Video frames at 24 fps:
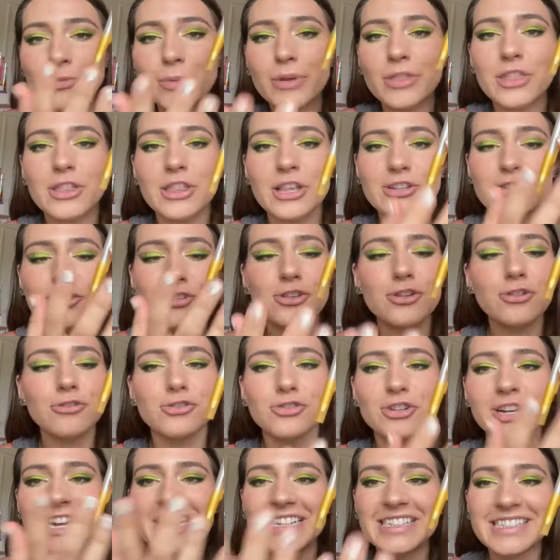These are the
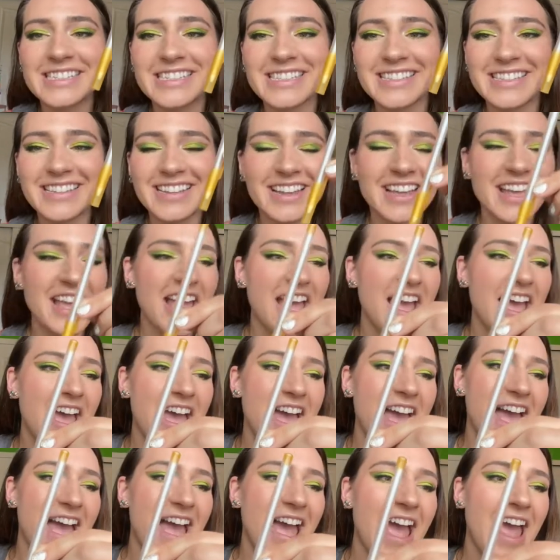nutrients.
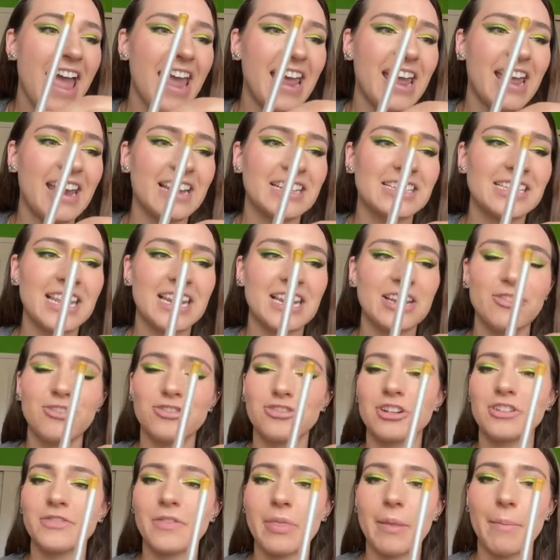And it's getting
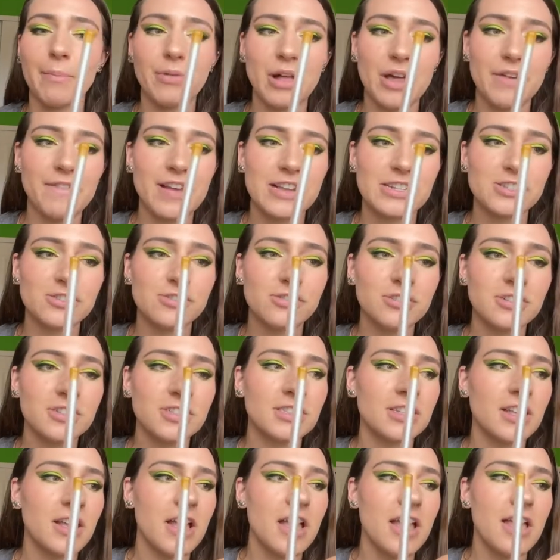nutrients from the blood vessels
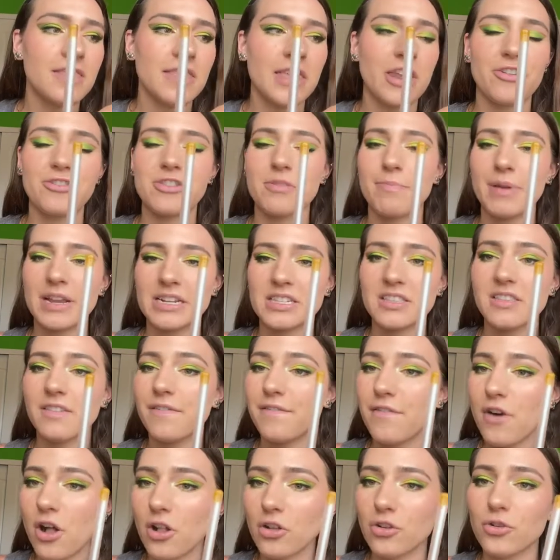that are at the base of the
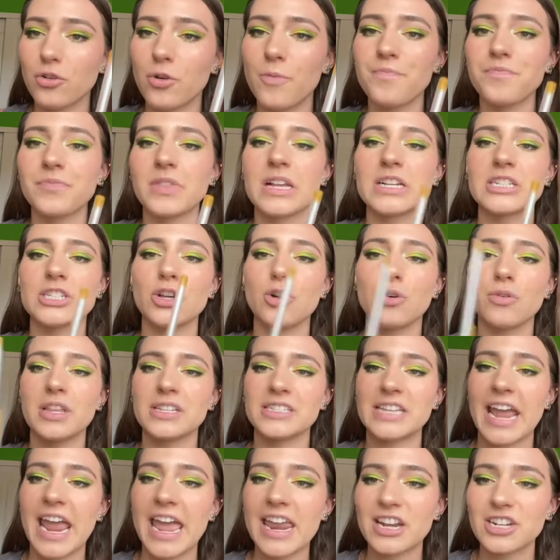follicle. So this
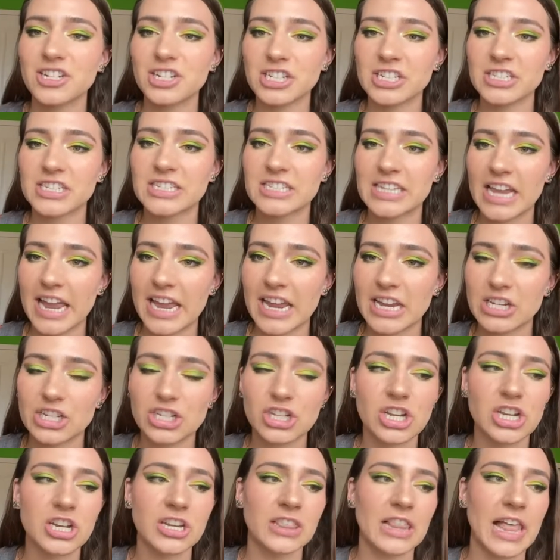anagen stage
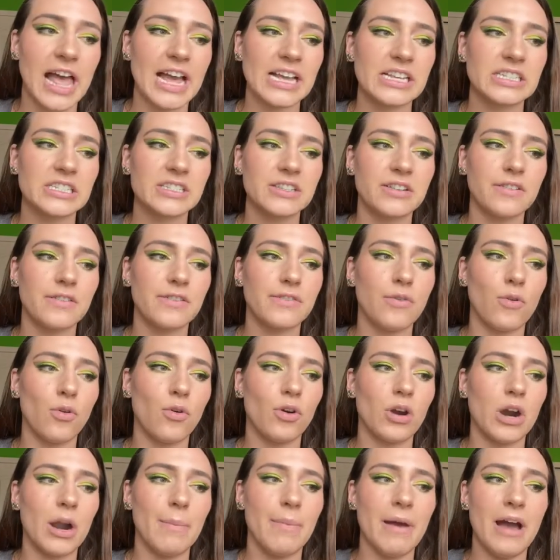can last for
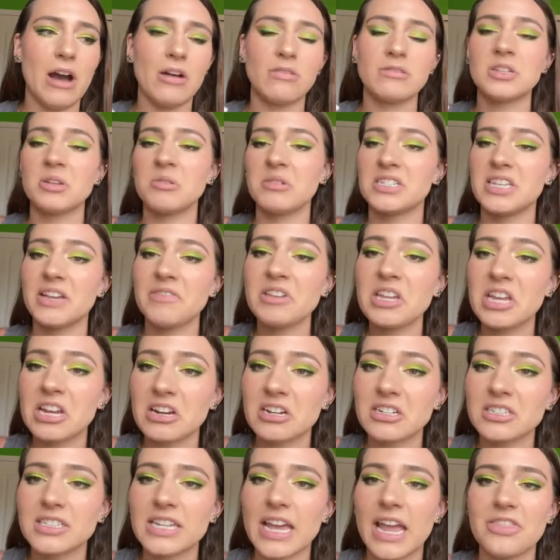about 2 to 7
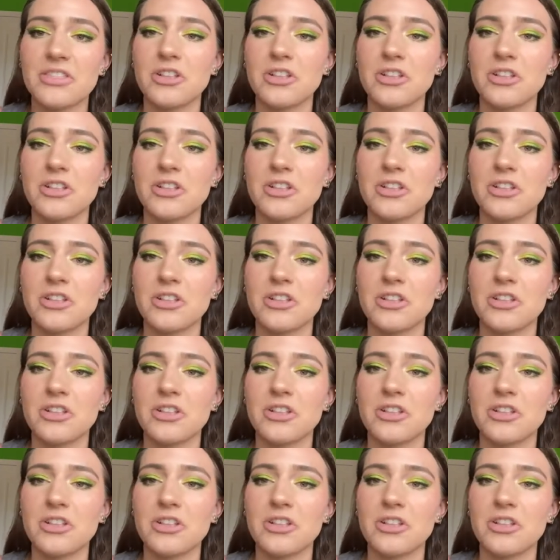years, and the